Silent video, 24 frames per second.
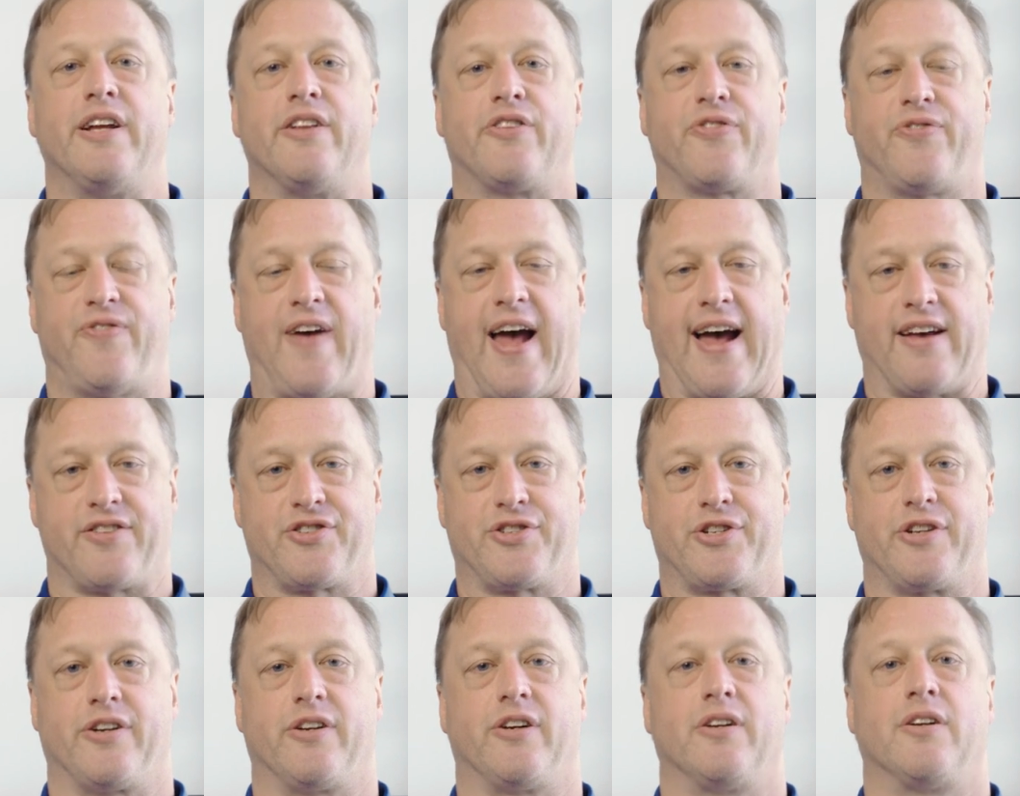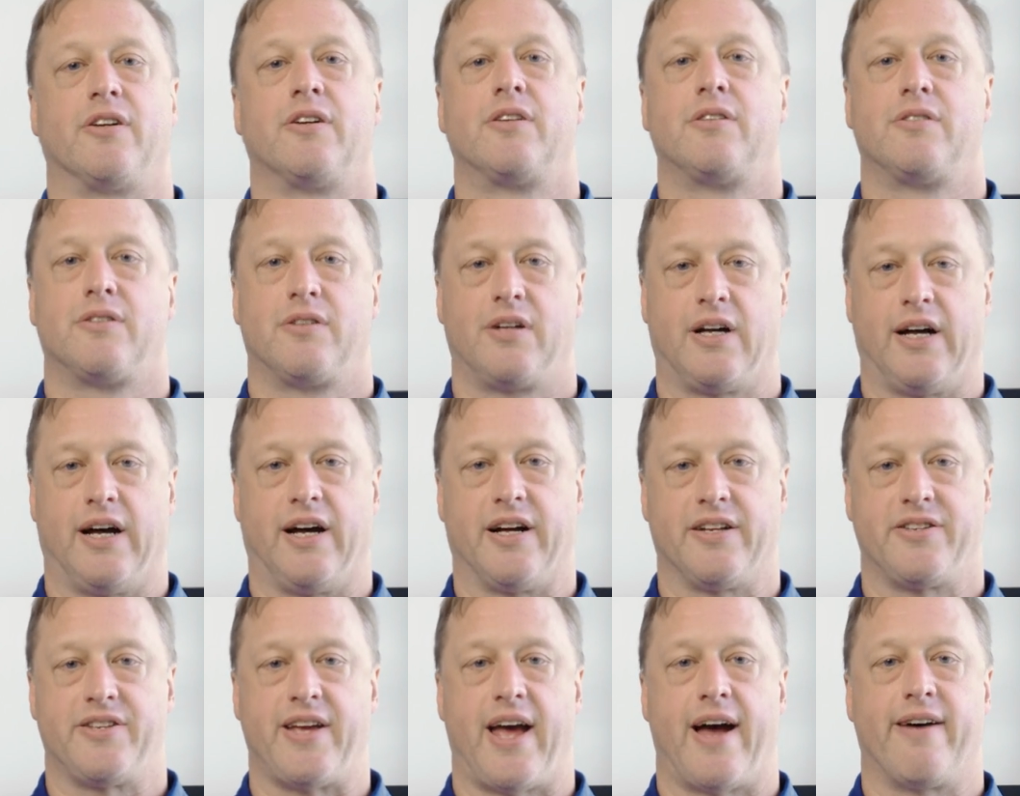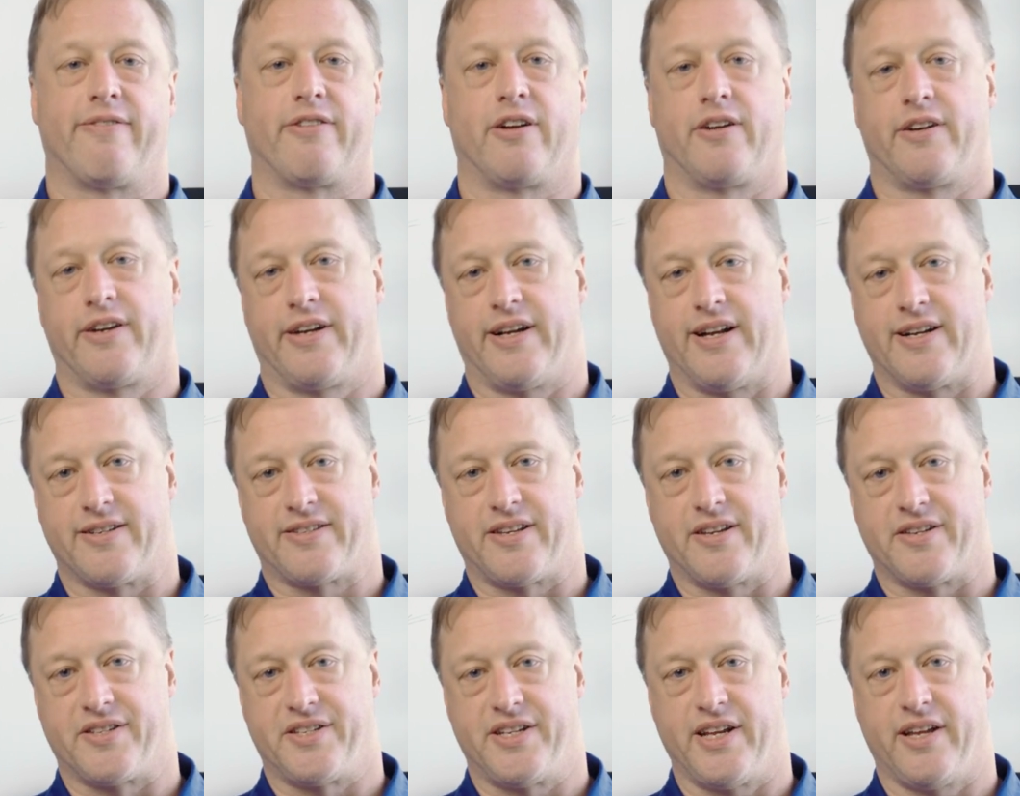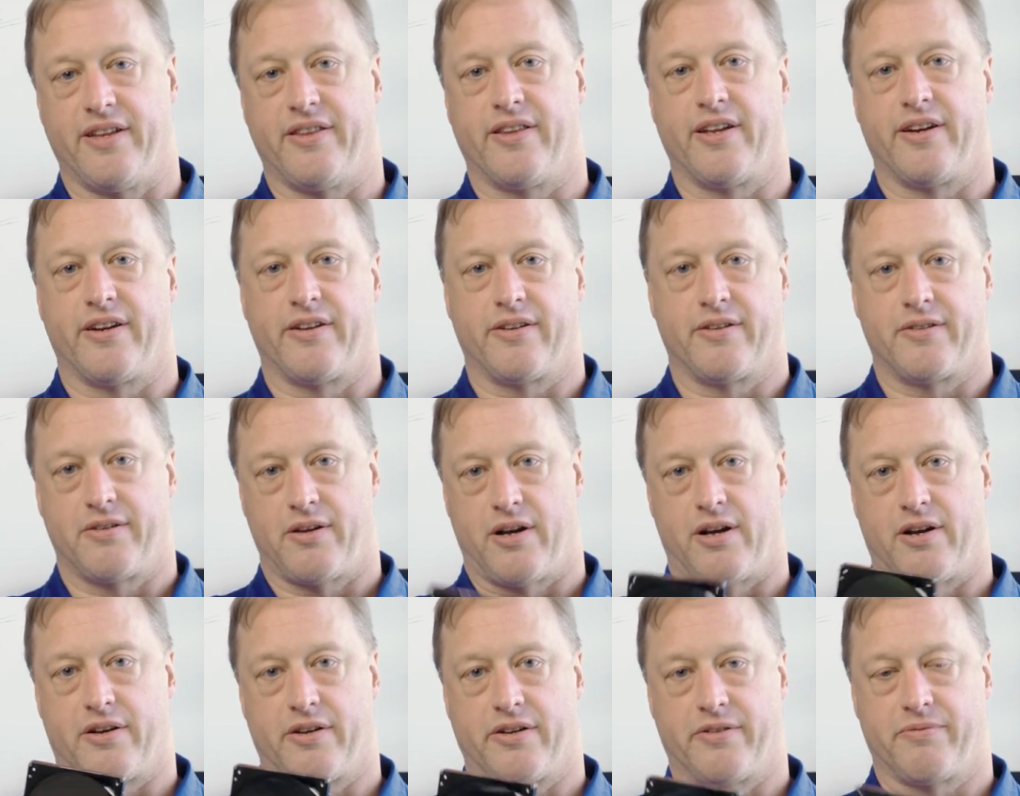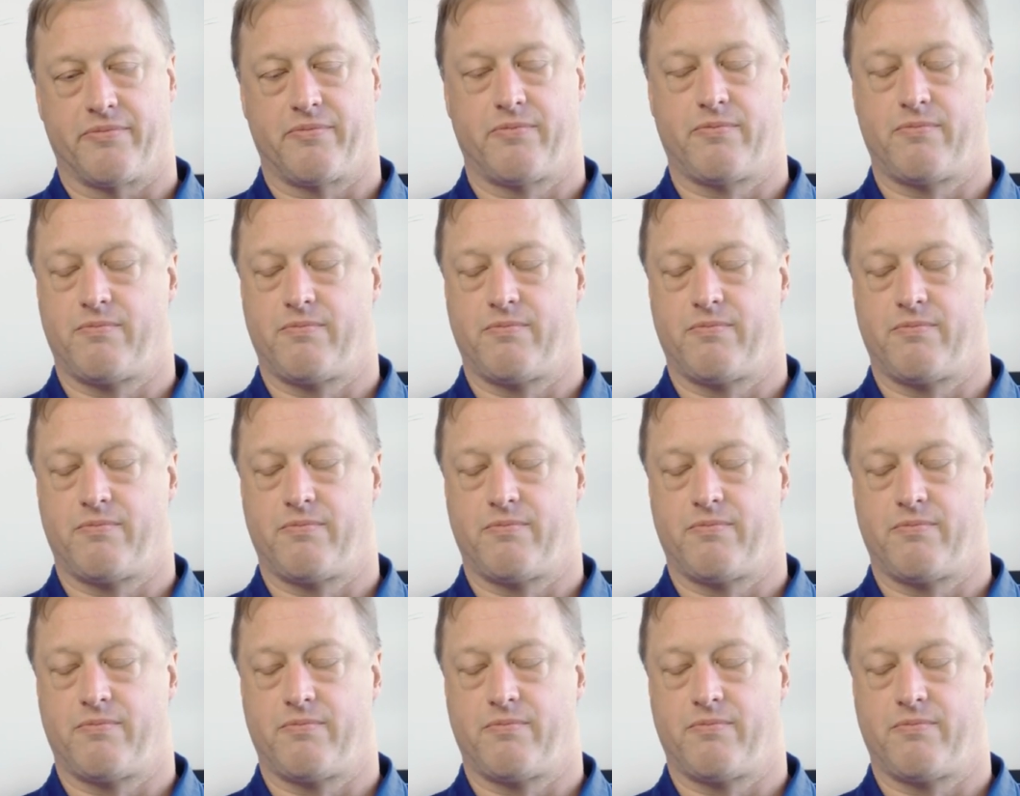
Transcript: it's faster to have it on an SSD than on